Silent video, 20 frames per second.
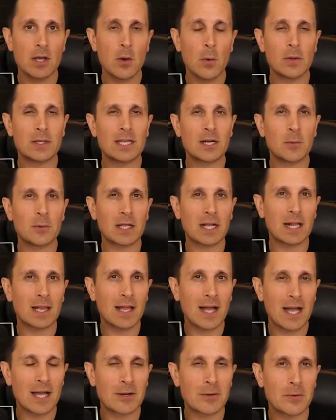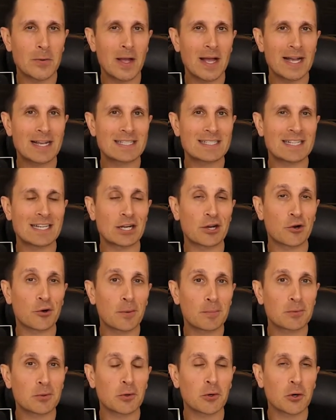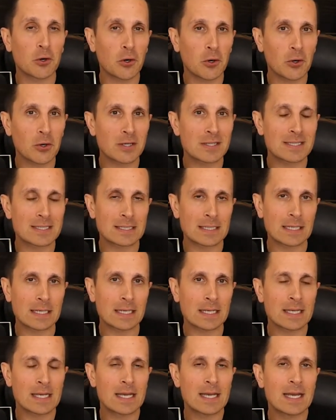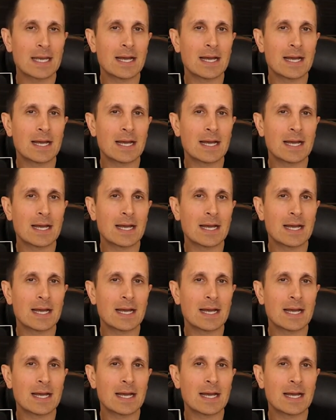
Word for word: We did it with a client who exited cryptocurrency.